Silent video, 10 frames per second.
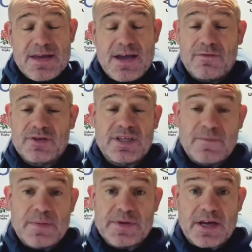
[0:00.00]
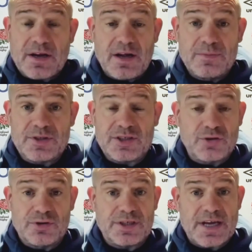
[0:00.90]
yeah, obviously they've been with their clubs. It's
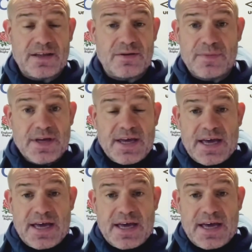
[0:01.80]
good to get them,